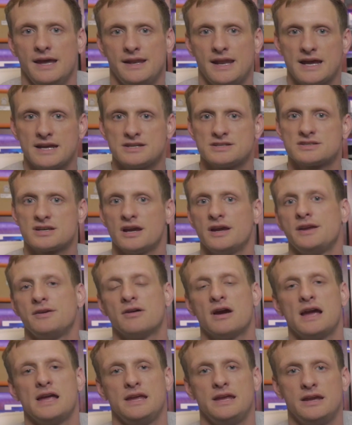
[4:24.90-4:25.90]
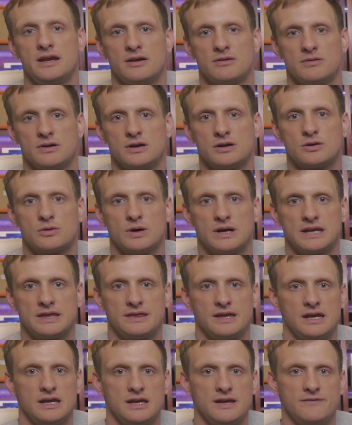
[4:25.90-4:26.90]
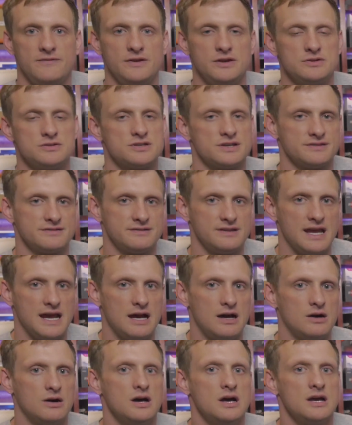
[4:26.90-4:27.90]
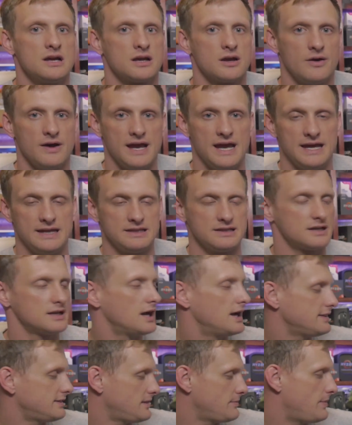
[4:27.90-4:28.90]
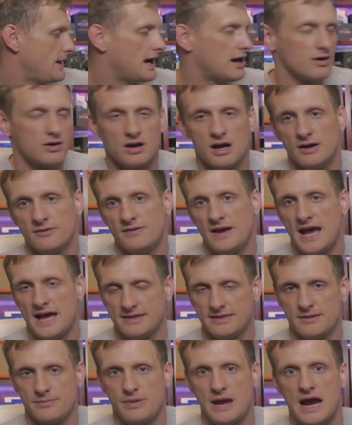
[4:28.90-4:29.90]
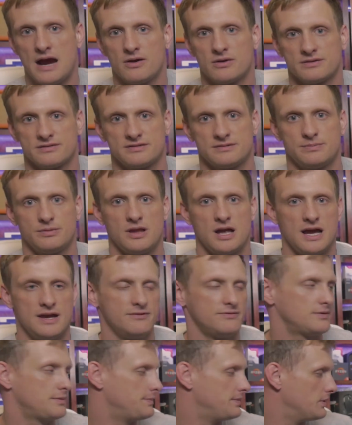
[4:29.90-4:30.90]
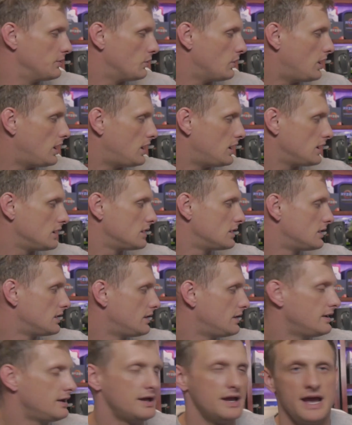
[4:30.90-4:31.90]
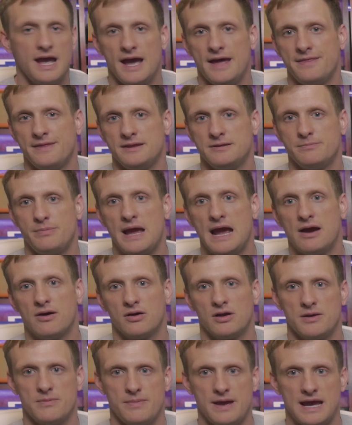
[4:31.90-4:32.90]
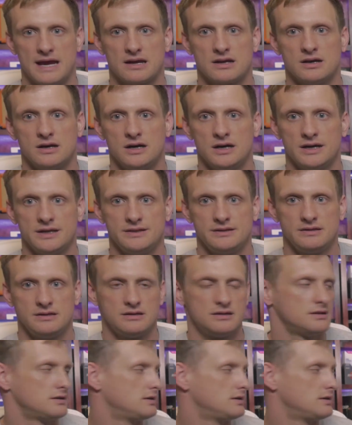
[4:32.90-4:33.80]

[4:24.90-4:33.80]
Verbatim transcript: And I can show you right here real quick that if you just now go ahead and cut the power off at the power supply from the wall and then power it back on,